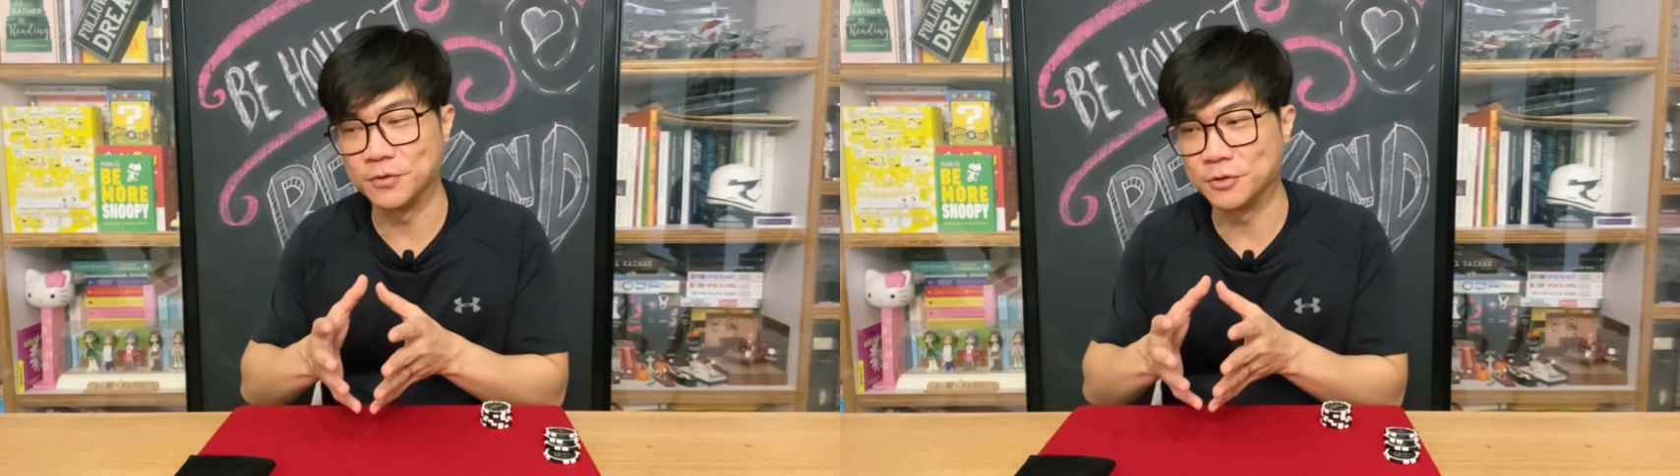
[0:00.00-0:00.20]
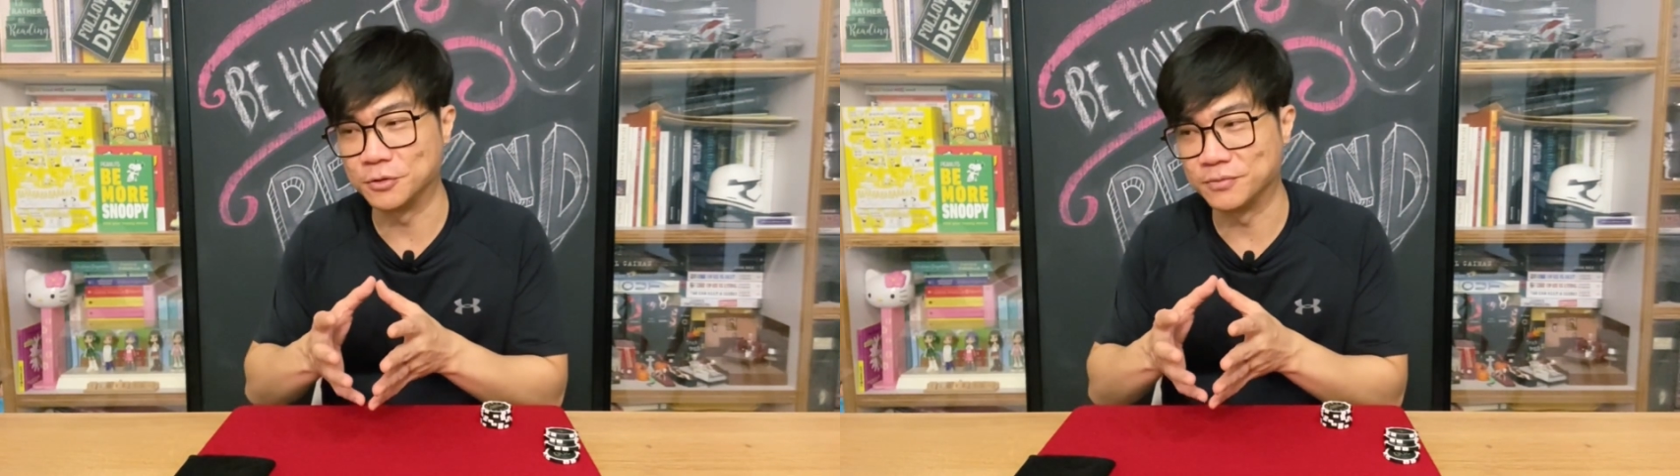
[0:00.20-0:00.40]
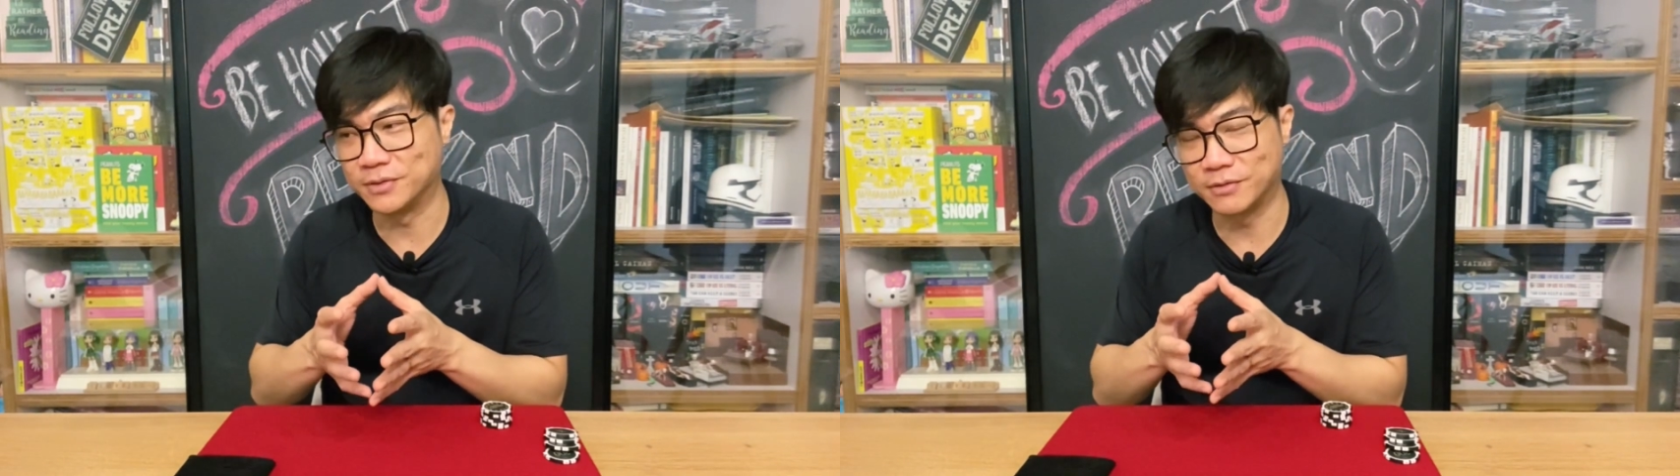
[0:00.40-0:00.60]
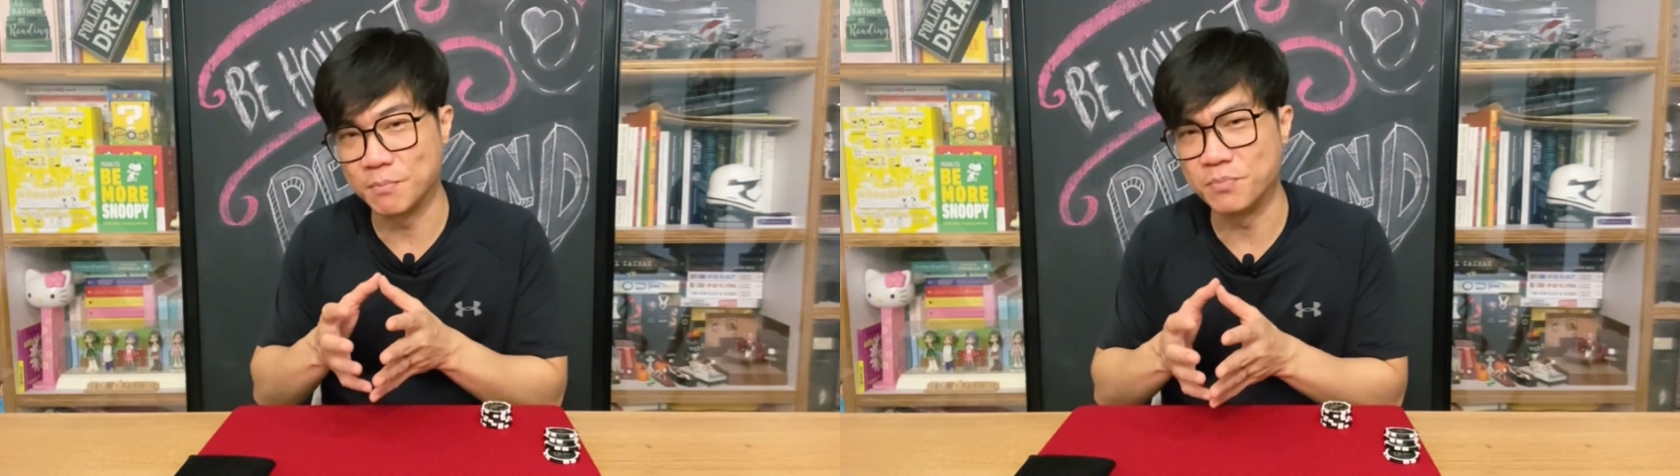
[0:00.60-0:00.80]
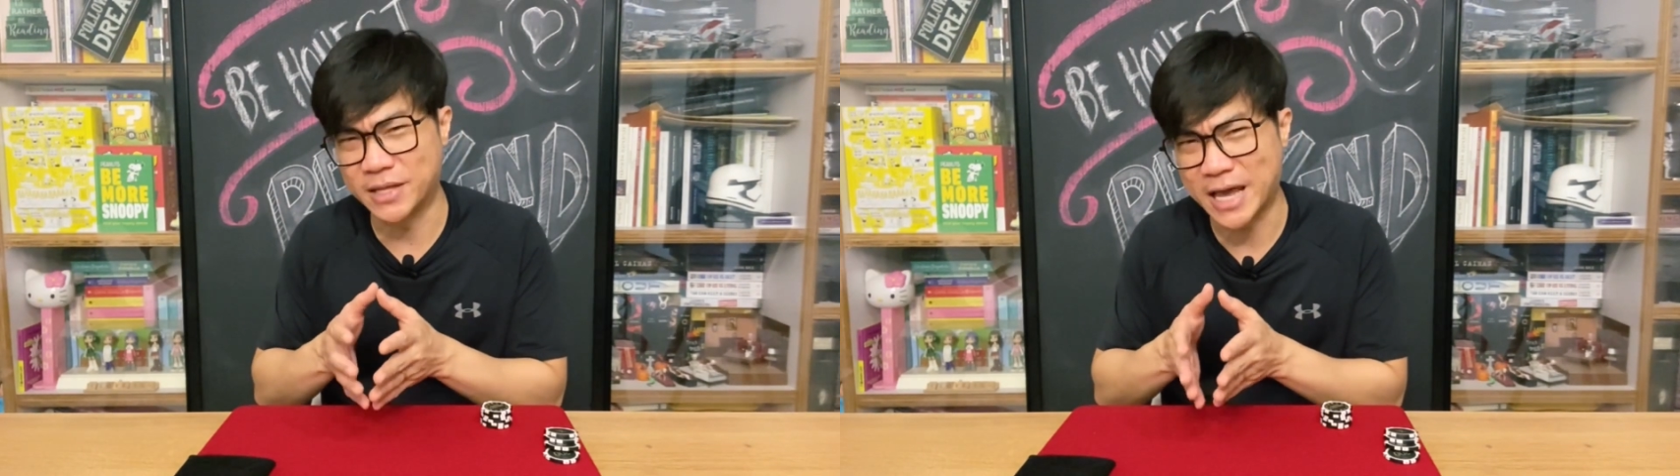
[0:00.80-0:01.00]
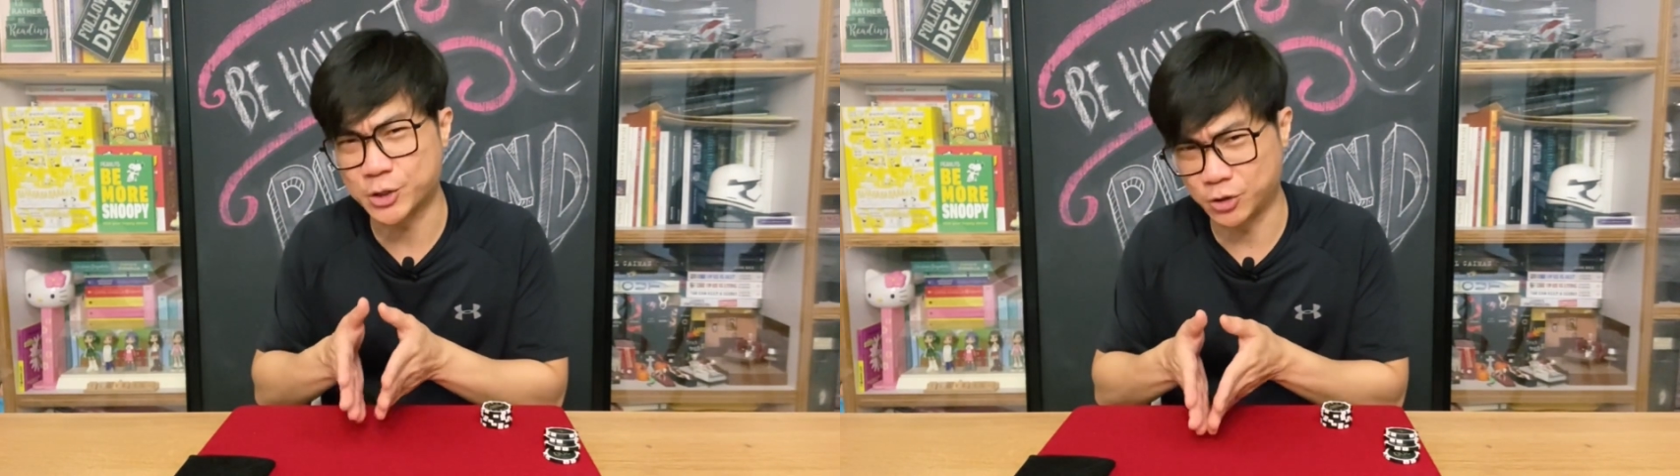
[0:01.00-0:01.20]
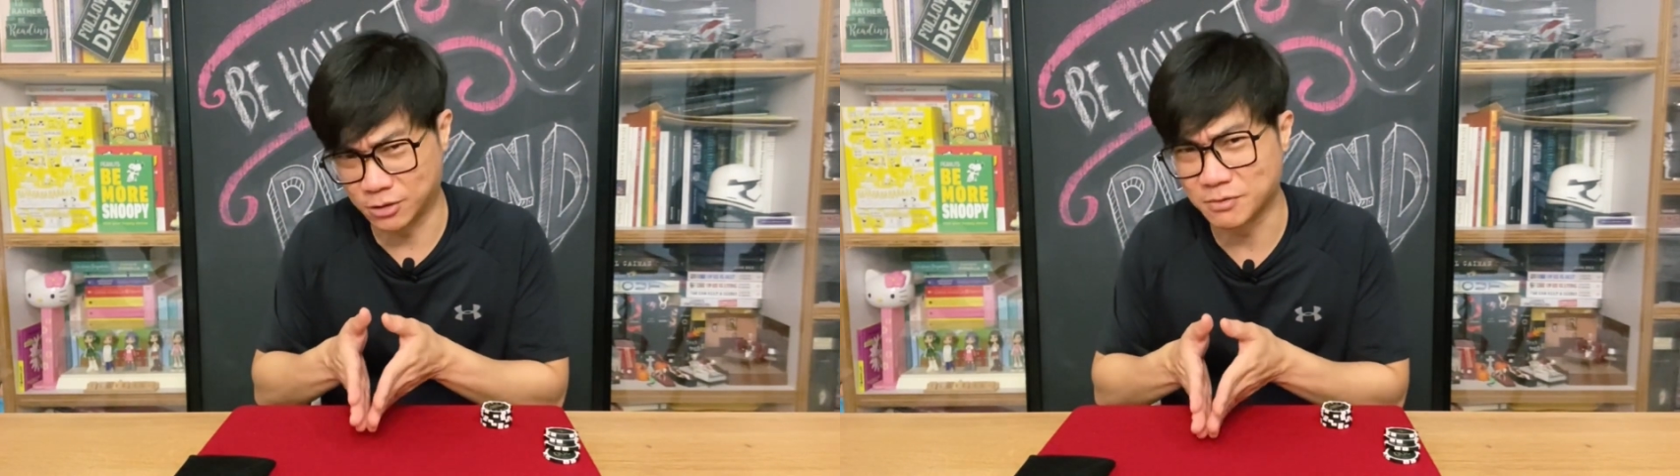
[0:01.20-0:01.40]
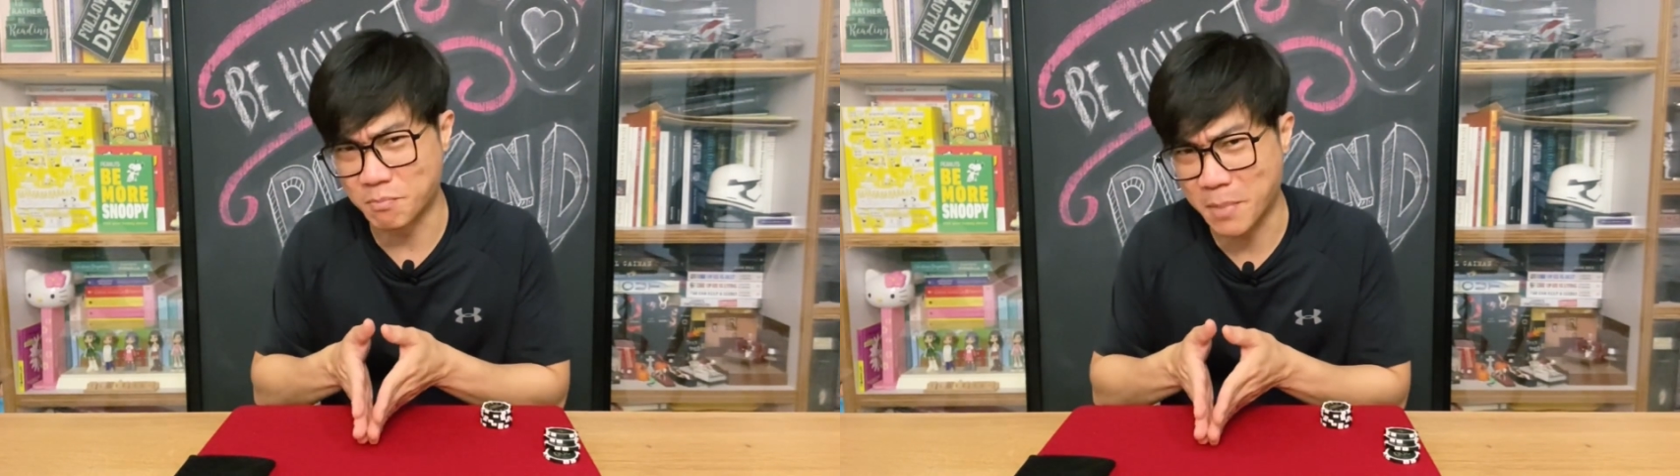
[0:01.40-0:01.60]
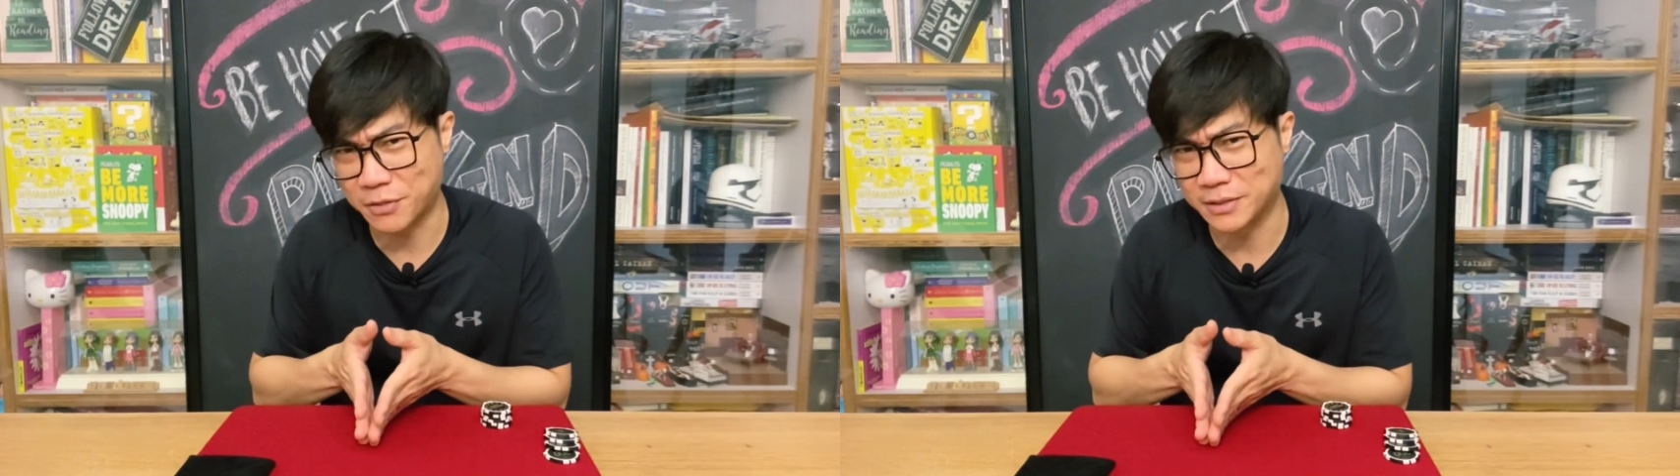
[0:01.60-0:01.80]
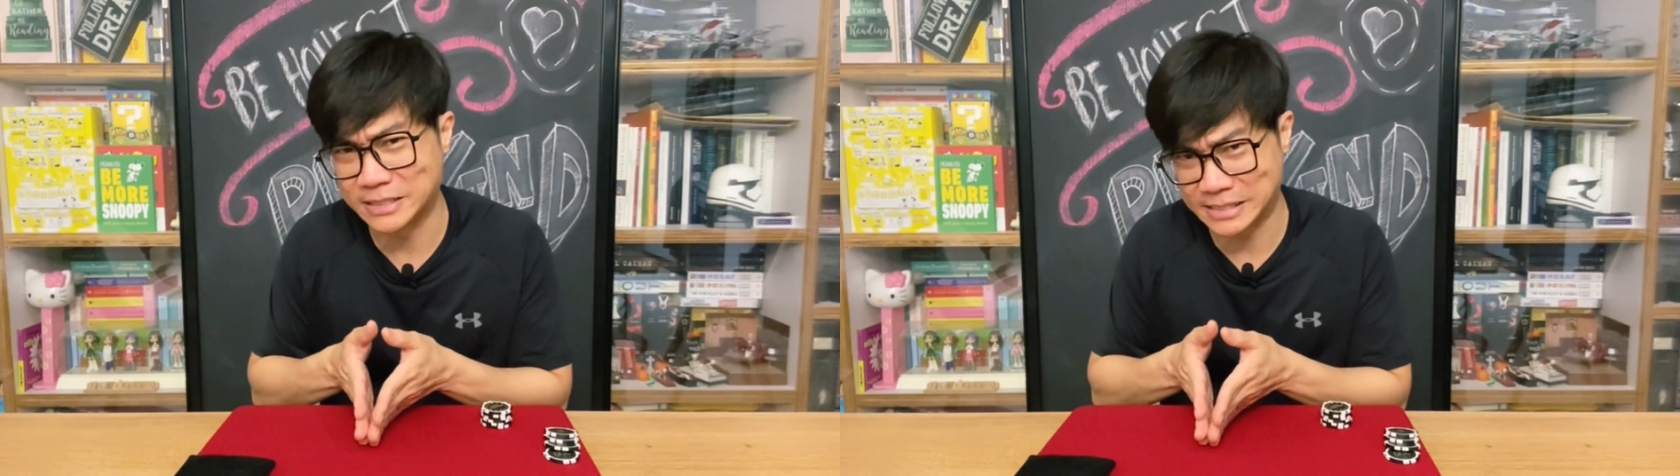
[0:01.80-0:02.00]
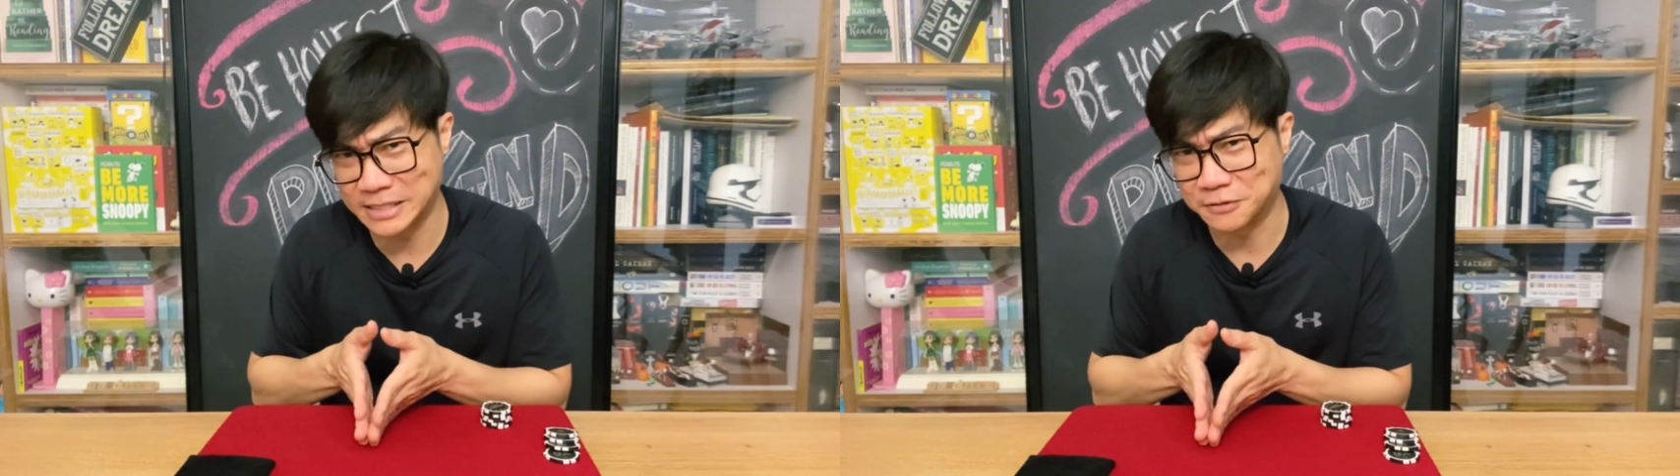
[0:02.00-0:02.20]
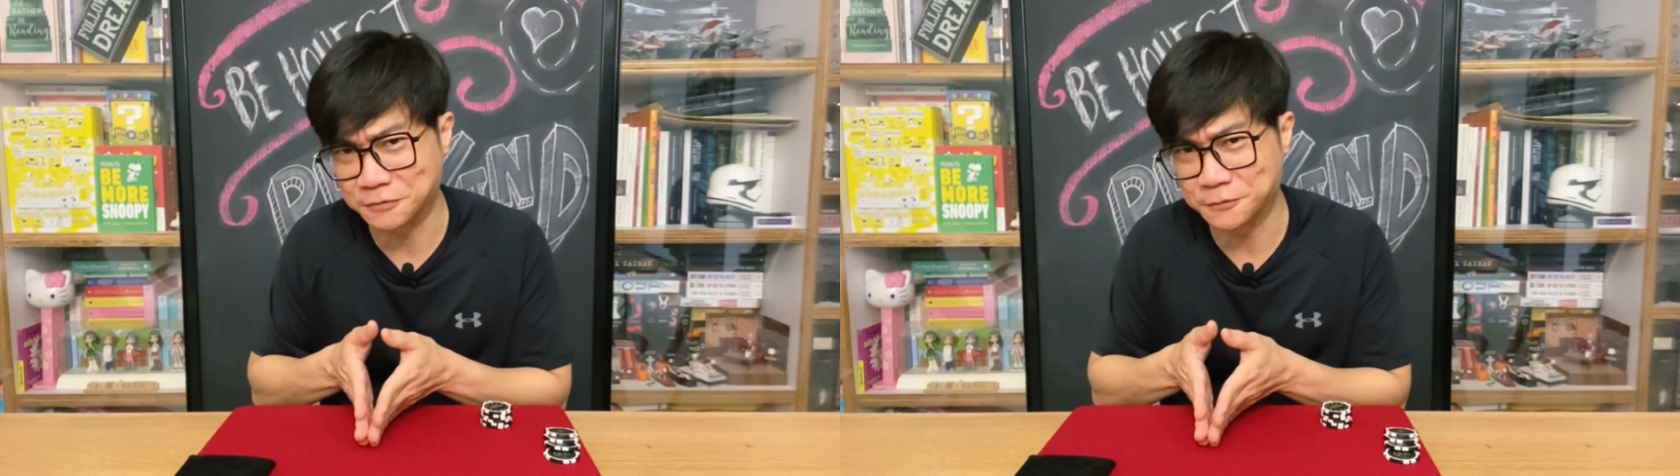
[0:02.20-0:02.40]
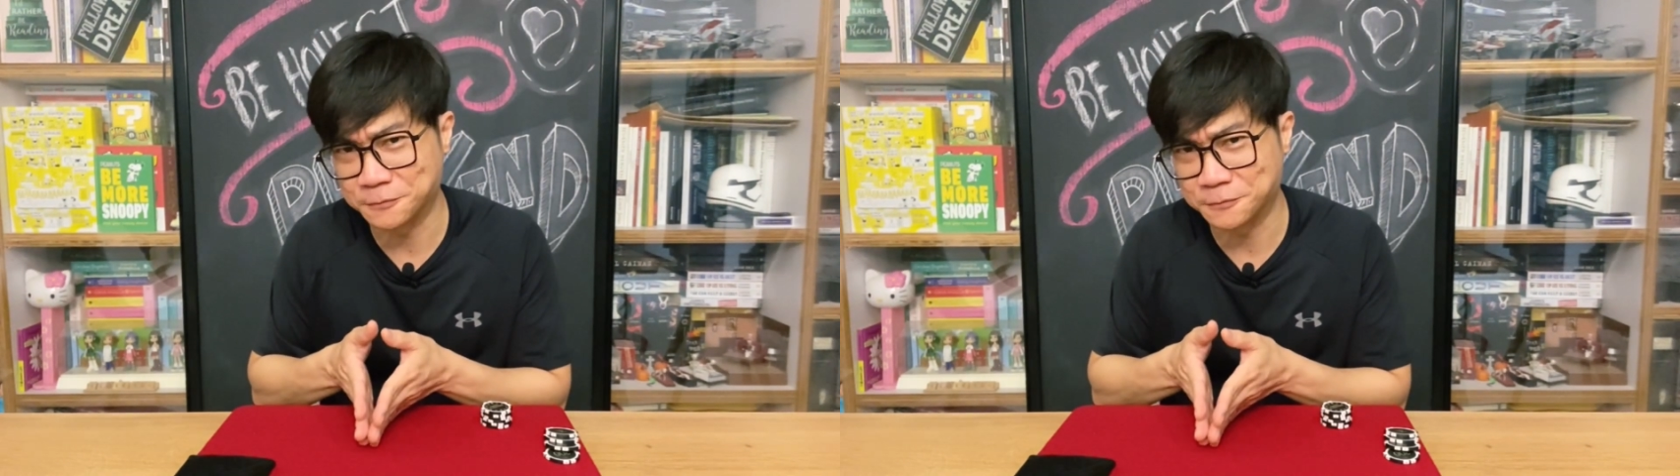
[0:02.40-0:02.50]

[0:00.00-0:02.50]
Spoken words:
you know, the actual method itself.